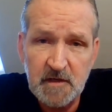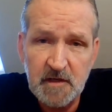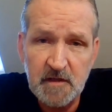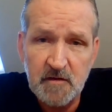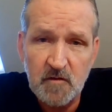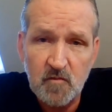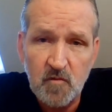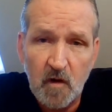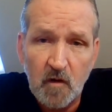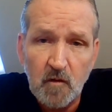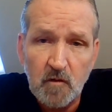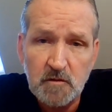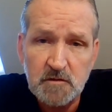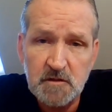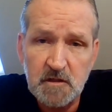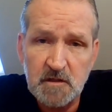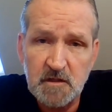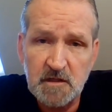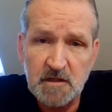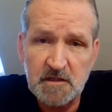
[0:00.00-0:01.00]
and the
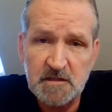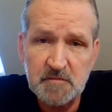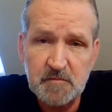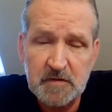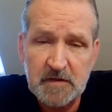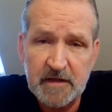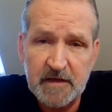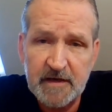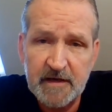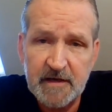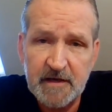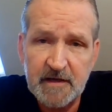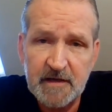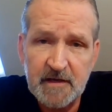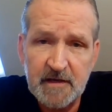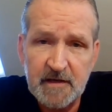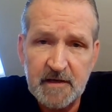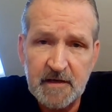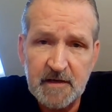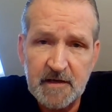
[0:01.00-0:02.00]
roles that these
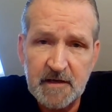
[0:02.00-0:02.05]
play